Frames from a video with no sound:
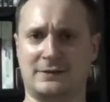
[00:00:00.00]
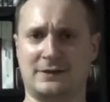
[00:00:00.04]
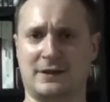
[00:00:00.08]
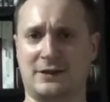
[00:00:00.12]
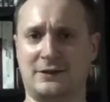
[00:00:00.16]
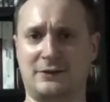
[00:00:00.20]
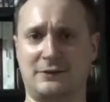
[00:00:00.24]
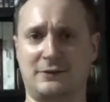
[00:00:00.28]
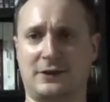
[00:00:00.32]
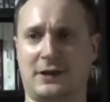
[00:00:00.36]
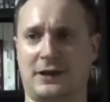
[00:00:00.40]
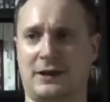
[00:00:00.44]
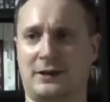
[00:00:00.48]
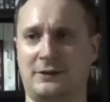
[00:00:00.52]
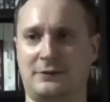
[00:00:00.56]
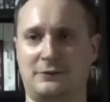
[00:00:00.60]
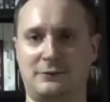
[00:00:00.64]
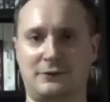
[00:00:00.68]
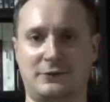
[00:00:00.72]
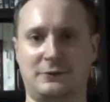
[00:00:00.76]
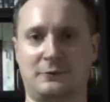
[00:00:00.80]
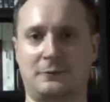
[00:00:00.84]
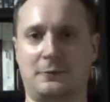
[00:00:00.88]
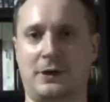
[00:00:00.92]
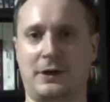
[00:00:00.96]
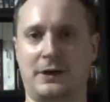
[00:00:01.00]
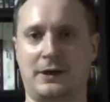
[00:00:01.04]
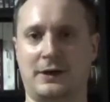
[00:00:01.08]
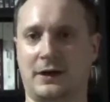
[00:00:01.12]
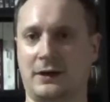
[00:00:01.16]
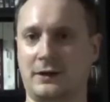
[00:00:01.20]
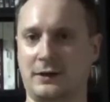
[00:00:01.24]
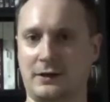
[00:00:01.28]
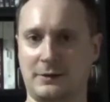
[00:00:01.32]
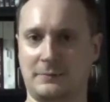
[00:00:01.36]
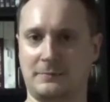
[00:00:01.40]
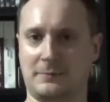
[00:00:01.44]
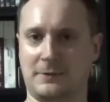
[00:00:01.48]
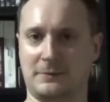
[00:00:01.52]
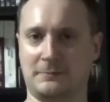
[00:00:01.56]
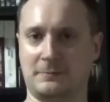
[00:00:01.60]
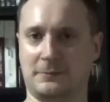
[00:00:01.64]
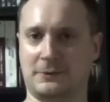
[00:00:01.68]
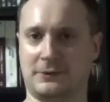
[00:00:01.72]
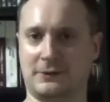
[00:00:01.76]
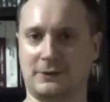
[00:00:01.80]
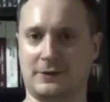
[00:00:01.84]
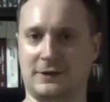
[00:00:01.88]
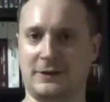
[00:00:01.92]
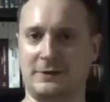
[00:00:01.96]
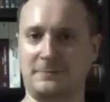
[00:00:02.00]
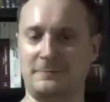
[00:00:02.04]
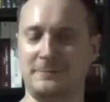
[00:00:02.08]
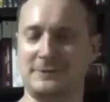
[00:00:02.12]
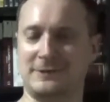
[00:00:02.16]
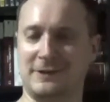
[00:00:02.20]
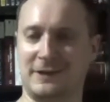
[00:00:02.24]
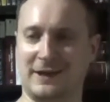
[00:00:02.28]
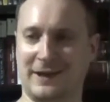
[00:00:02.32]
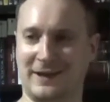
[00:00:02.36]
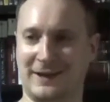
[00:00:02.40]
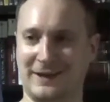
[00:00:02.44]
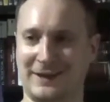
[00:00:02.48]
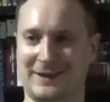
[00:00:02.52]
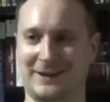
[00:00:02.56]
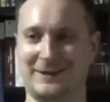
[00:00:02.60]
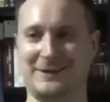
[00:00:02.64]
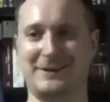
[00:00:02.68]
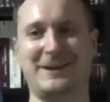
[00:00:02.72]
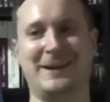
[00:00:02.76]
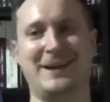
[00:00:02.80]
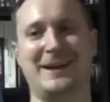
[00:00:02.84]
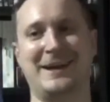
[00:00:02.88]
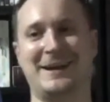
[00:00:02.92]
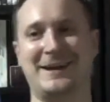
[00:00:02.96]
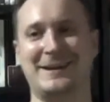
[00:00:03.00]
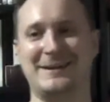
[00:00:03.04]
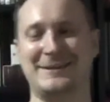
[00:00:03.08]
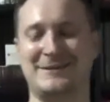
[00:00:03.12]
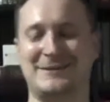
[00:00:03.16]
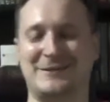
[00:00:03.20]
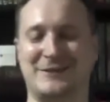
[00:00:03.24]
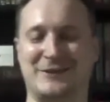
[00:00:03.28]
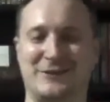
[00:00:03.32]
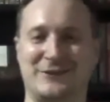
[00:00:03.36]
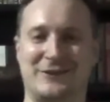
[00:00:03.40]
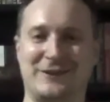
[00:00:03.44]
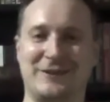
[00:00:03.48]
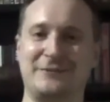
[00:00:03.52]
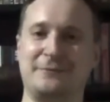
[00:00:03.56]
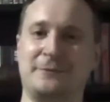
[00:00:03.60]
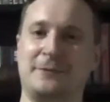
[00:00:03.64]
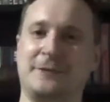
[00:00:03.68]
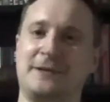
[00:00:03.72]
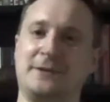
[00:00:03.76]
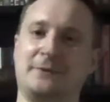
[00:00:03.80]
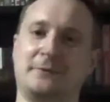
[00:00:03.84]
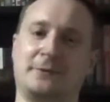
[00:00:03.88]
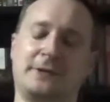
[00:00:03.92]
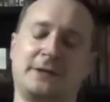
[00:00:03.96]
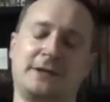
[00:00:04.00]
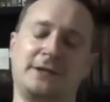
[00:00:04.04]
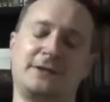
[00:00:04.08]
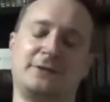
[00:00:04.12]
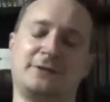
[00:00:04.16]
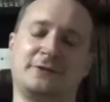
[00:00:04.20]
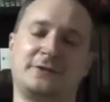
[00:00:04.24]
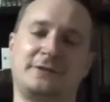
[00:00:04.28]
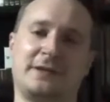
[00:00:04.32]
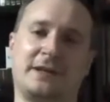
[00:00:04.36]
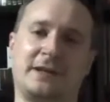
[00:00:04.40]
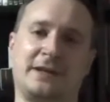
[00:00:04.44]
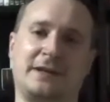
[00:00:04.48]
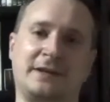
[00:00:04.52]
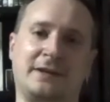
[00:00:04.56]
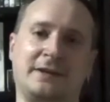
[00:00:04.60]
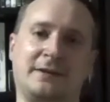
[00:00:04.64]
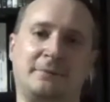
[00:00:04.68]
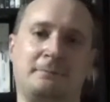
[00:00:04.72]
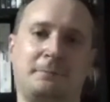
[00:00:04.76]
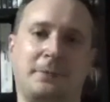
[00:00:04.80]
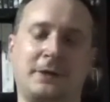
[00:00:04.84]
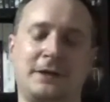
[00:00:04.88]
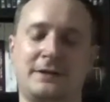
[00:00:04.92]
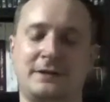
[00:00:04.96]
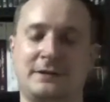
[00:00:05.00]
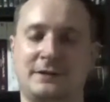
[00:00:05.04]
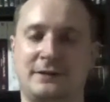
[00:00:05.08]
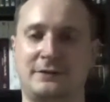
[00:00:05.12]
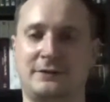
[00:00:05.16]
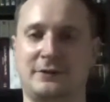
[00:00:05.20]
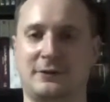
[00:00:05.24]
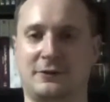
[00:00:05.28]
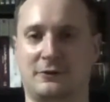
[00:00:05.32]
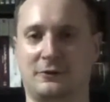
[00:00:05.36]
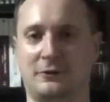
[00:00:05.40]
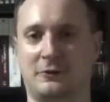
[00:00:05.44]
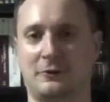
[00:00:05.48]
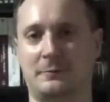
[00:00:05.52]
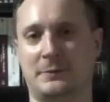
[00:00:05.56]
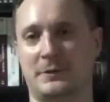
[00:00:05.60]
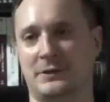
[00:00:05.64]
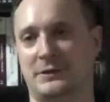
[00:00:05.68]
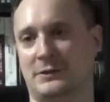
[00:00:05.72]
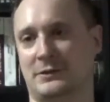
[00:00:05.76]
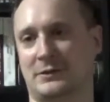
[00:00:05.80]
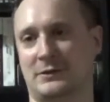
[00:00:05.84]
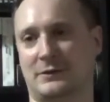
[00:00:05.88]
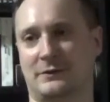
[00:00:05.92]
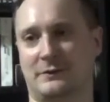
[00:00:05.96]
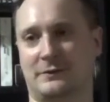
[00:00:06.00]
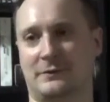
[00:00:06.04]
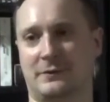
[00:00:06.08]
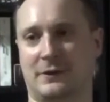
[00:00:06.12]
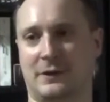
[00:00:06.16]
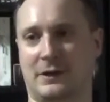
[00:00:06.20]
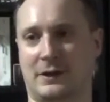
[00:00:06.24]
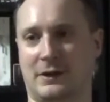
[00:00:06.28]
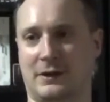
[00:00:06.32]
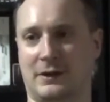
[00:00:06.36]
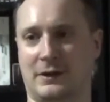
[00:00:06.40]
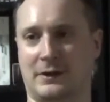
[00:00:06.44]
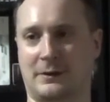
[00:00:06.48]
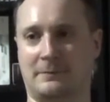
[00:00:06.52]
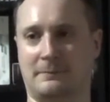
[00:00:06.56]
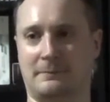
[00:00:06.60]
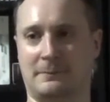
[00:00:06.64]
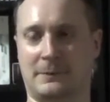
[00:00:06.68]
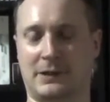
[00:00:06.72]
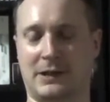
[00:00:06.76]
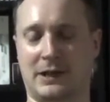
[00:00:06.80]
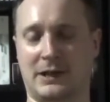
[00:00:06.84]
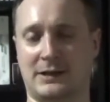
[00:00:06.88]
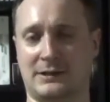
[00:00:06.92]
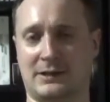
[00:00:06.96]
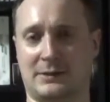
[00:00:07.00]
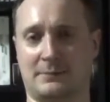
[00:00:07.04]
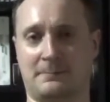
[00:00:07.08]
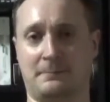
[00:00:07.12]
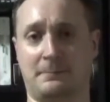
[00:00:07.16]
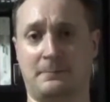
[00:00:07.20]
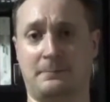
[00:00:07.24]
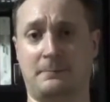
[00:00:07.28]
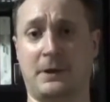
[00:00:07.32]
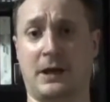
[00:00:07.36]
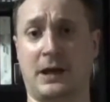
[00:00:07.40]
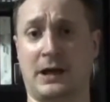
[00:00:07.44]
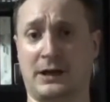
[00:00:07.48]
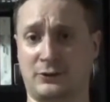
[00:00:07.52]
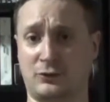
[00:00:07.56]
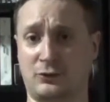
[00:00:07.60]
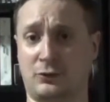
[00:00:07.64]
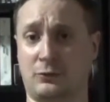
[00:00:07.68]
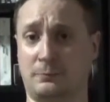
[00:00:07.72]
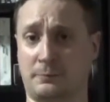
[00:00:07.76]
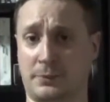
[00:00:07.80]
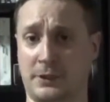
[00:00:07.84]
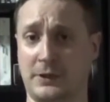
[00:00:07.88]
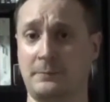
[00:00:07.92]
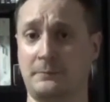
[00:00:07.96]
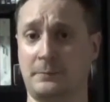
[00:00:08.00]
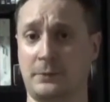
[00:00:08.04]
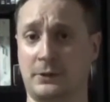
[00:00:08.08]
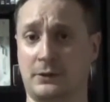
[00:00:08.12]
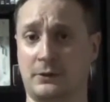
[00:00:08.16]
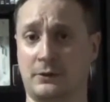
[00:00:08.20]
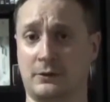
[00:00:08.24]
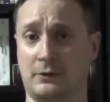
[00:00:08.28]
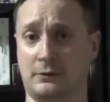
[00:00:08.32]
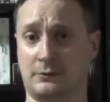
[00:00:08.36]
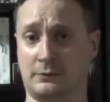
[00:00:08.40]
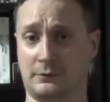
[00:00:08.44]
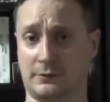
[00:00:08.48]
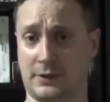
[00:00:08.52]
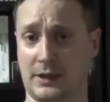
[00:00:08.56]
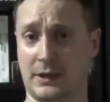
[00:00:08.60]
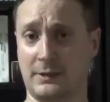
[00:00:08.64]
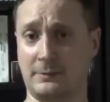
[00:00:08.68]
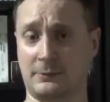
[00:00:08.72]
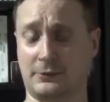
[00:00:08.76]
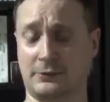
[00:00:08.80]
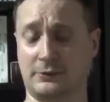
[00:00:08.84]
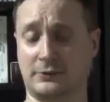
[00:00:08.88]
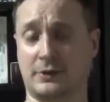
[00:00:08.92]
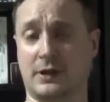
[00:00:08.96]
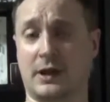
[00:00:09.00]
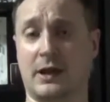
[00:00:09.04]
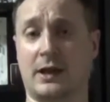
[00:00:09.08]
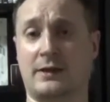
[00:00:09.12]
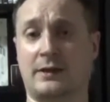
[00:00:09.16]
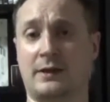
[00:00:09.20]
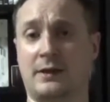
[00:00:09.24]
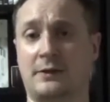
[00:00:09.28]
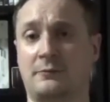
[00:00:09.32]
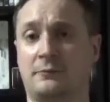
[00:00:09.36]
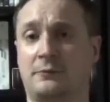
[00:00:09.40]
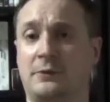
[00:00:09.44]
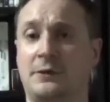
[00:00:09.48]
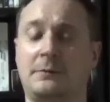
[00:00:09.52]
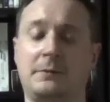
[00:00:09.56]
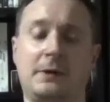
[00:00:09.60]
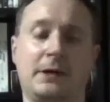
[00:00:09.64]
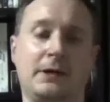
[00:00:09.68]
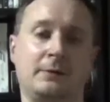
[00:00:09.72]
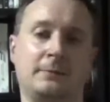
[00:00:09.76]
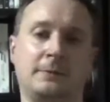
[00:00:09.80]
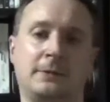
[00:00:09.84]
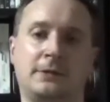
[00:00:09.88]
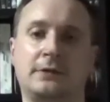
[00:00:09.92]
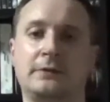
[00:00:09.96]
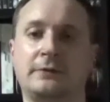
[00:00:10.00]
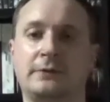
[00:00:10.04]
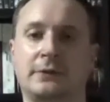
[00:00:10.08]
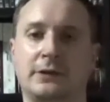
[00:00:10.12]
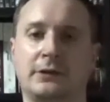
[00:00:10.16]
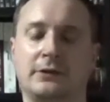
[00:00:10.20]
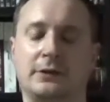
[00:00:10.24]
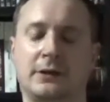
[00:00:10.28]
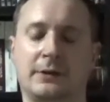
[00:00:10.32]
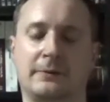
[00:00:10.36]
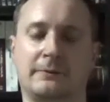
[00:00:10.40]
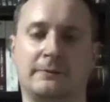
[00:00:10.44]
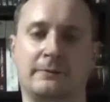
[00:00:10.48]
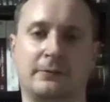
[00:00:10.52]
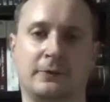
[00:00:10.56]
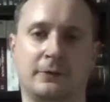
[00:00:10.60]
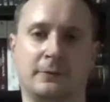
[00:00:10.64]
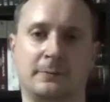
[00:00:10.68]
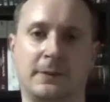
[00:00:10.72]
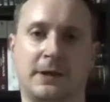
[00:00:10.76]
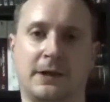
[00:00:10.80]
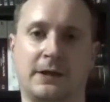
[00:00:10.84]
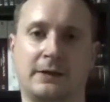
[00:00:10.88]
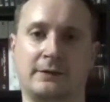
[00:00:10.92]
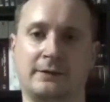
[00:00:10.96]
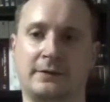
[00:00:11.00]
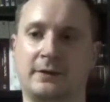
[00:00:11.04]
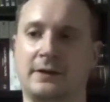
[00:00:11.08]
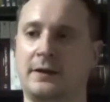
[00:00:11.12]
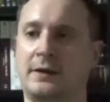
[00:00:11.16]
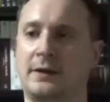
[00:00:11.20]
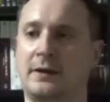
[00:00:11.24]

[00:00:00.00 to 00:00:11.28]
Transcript: I don't know why. I like pinball games. So this one here, what they do is they basically took a whole bunch of classic actual pinball tables and they remade them into video game format.